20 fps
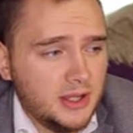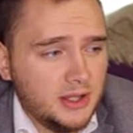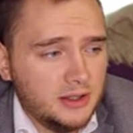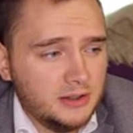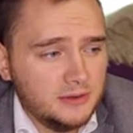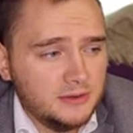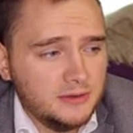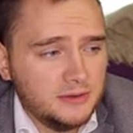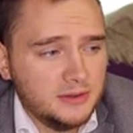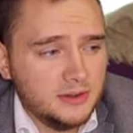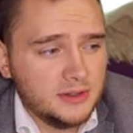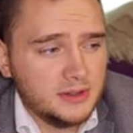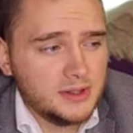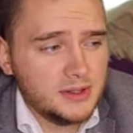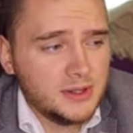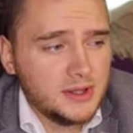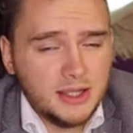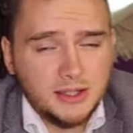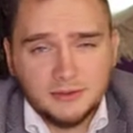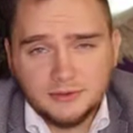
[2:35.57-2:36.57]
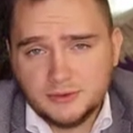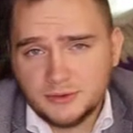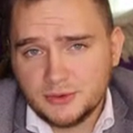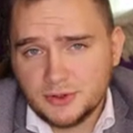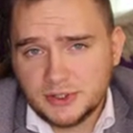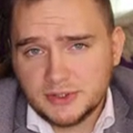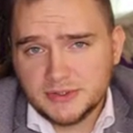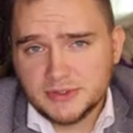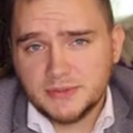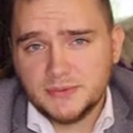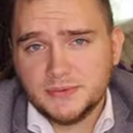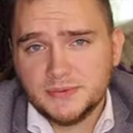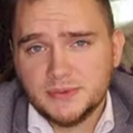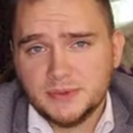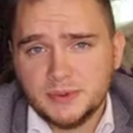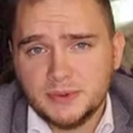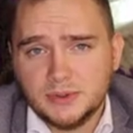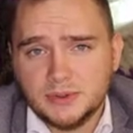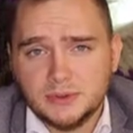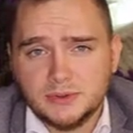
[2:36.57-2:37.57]
and
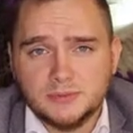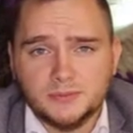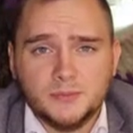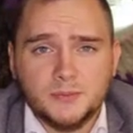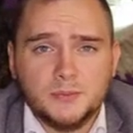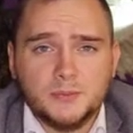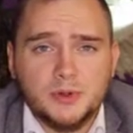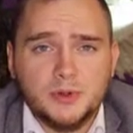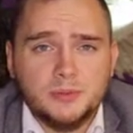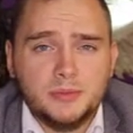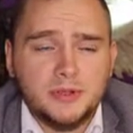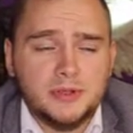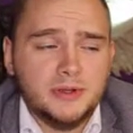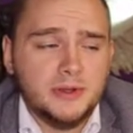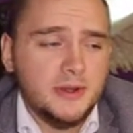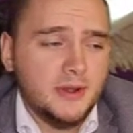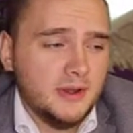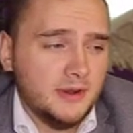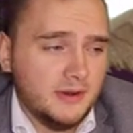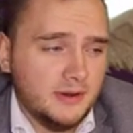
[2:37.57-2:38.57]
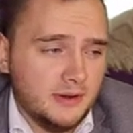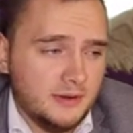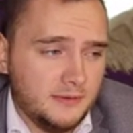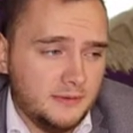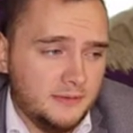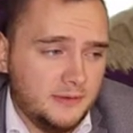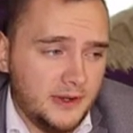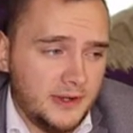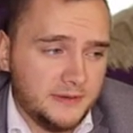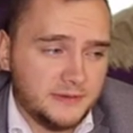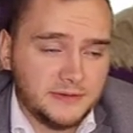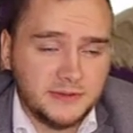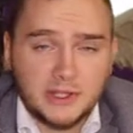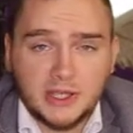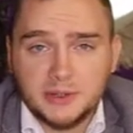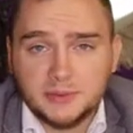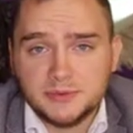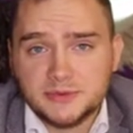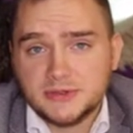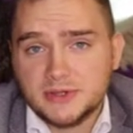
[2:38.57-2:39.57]
interactive will be five
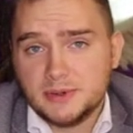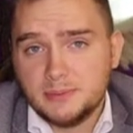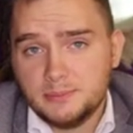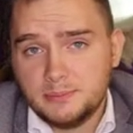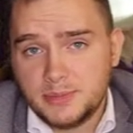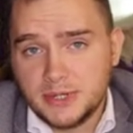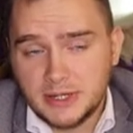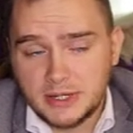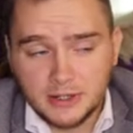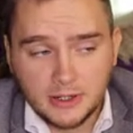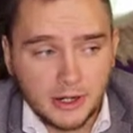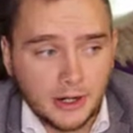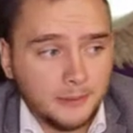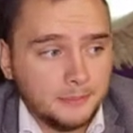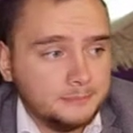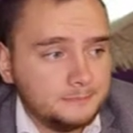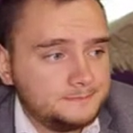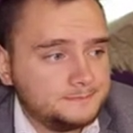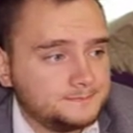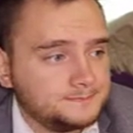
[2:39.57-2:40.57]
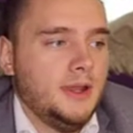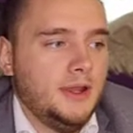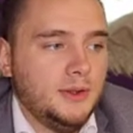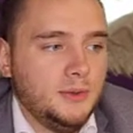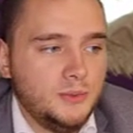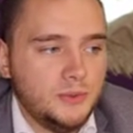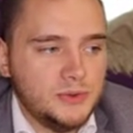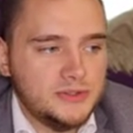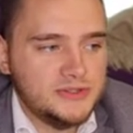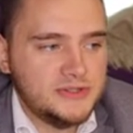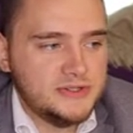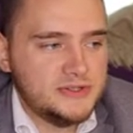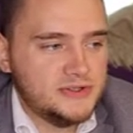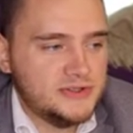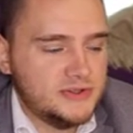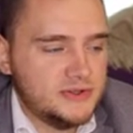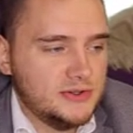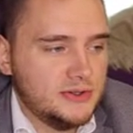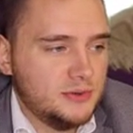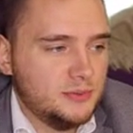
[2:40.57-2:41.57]
times bigger. And with
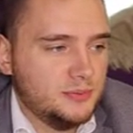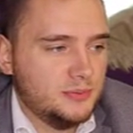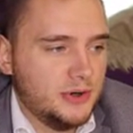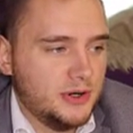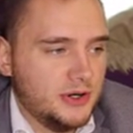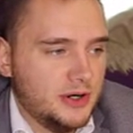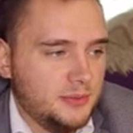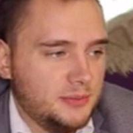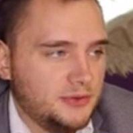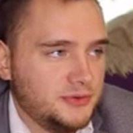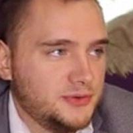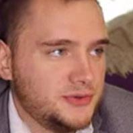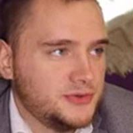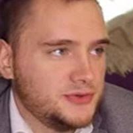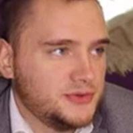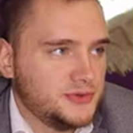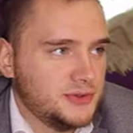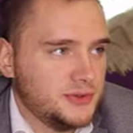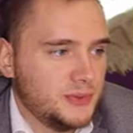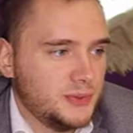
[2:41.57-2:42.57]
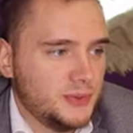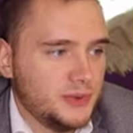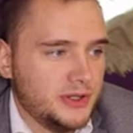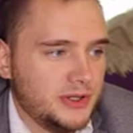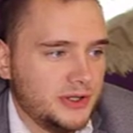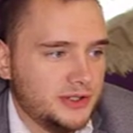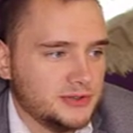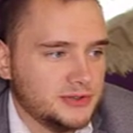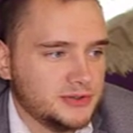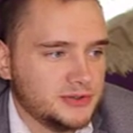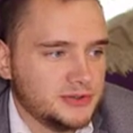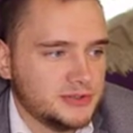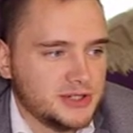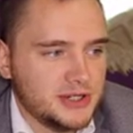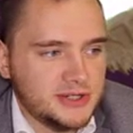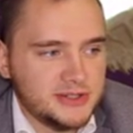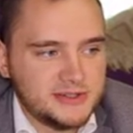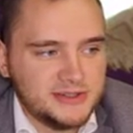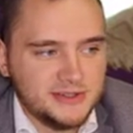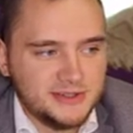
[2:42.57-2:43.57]
these uh, parameters uh, we can
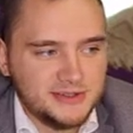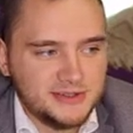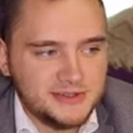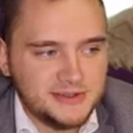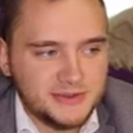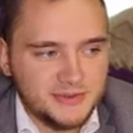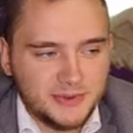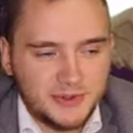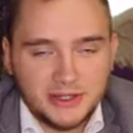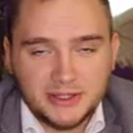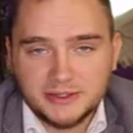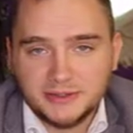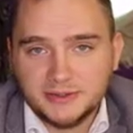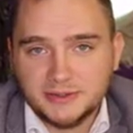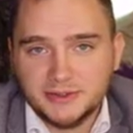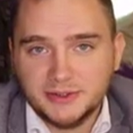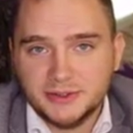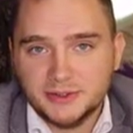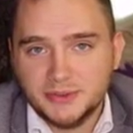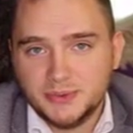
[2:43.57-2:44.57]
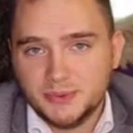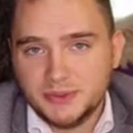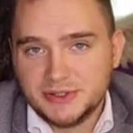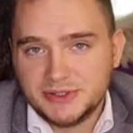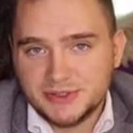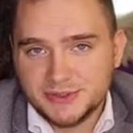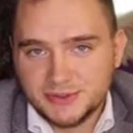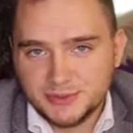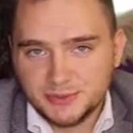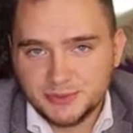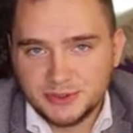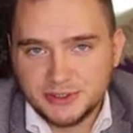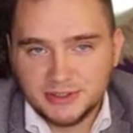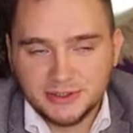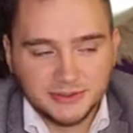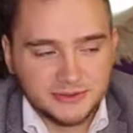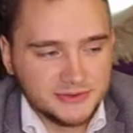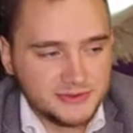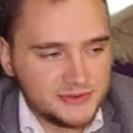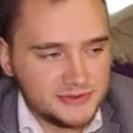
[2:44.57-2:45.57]
just uh, divide 22
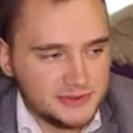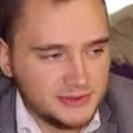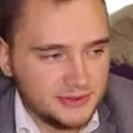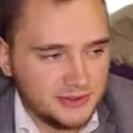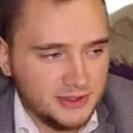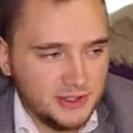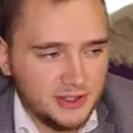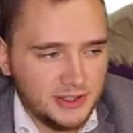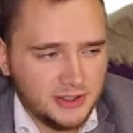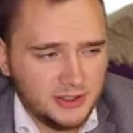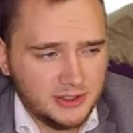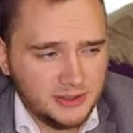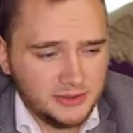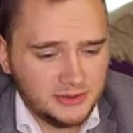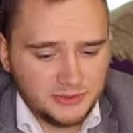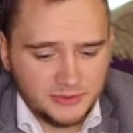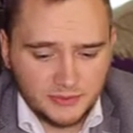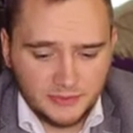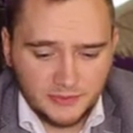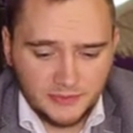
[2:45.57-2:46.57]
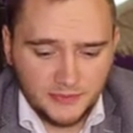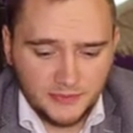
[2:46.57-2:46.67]
billions to